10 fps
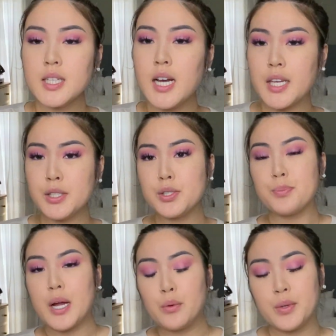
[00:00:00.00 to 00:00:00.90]
I used the
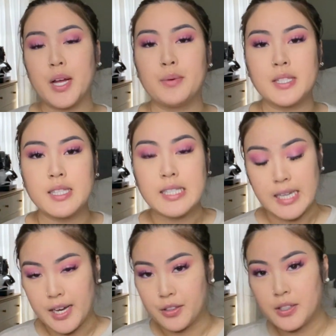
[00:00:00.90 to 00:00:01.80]
brown when I was in
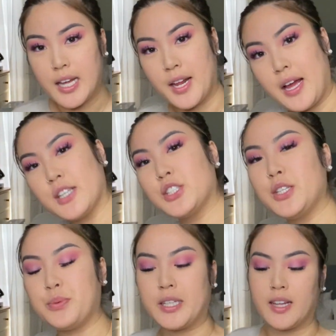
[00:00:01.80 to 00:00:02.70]
Seattle and I
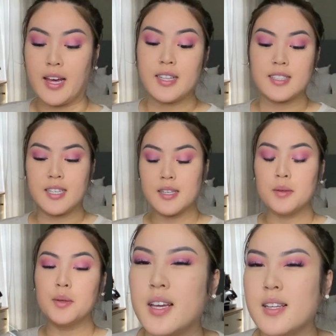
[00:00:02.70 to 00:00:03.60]
actually really liked it.
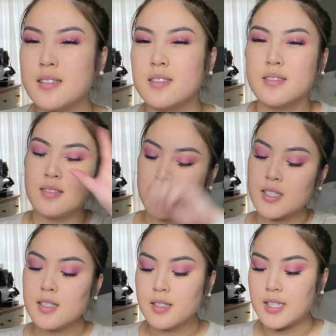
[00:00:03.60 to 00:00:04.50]
It
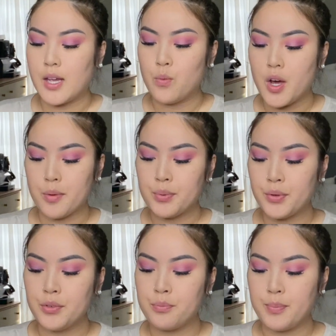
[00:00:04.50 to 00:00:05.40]
doesn't say
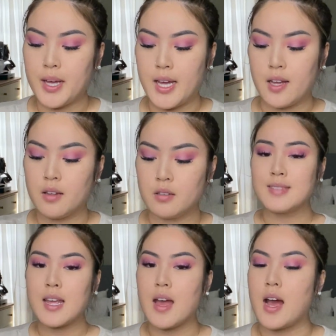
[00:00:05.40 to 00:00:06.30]
waterproof, but
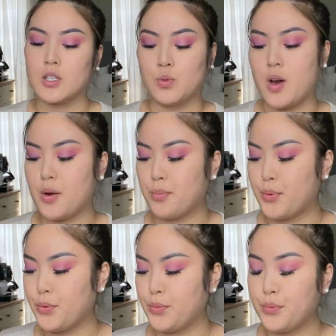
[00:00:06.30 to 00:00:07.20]
it acts
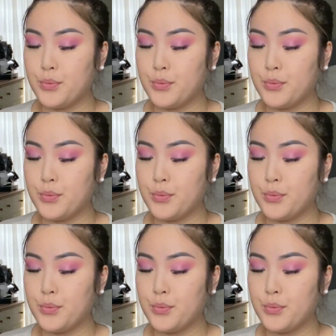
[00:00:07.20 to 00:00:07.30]
waterproof.